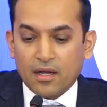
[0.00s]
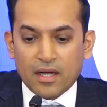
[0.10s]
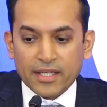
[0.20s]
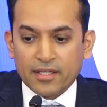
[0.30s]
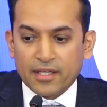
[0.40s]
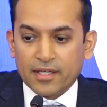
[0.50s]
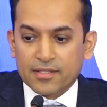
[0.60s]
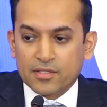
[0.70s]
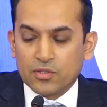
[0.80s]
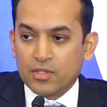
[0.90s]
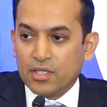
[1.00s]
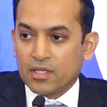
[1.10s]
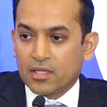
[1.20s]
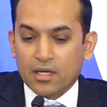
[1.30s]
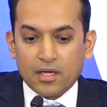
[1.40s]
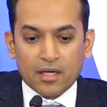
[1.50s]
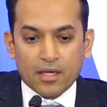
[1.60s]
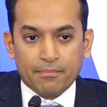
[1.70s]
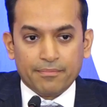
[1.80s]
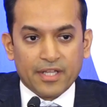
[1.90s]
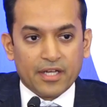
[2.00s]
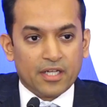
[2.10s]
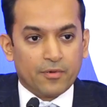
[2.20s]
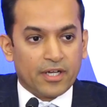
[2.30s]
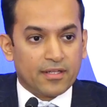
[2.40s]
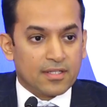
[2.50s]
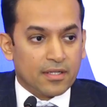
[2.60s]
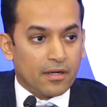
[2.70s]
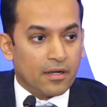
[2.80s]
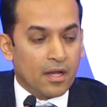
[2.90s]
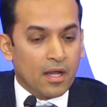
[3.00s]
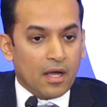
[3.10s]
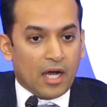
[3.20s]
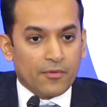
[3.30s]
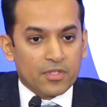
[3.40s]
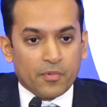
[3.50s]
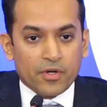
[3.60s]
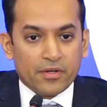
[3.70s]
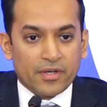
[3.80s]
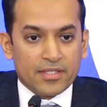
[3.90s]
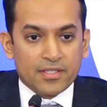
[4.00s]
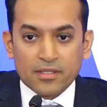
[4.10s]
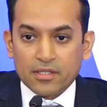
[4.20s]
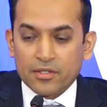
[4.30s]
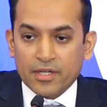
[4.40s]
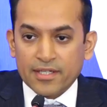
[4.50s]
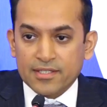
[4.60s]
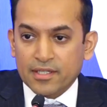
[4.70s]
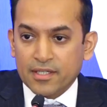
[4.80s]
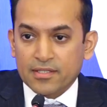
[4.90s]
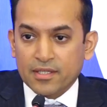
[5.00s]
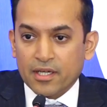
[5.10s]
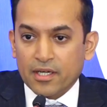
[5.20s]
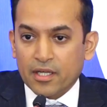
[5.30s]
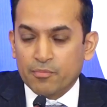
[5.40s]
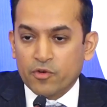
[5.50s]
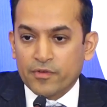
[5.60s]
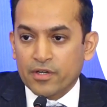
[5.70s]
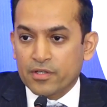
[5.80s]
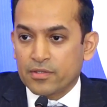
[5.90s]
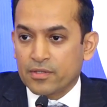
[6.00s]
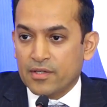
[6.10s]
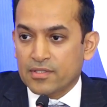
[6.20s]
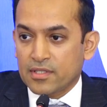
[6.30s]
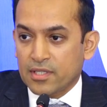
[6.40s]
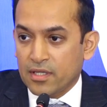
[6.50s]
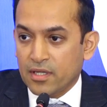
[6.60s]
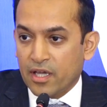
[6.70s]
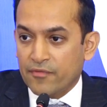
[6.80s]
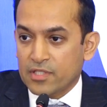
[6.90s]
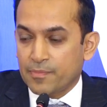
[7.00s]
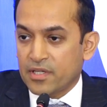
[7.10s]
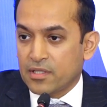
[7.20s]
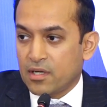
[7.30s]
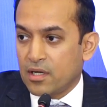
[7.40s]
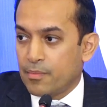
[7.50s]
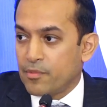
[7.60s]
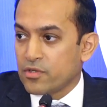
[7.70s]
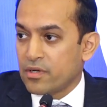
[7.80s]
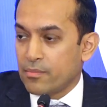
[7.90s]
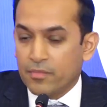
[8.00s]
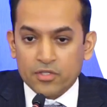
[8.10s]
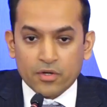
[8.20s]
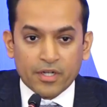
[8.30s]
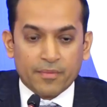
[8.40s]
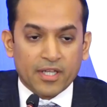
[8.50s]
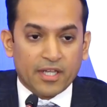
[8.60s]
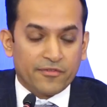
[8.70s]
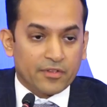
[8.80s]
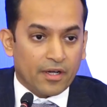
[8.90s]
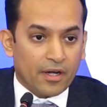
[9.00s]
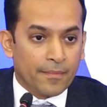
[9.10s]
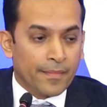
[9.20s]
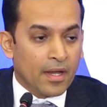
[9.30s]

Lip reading: I think it's unique than anyone else here. I was born and raised in the United States, and I moved here in 2010, having spent a majority of my life there.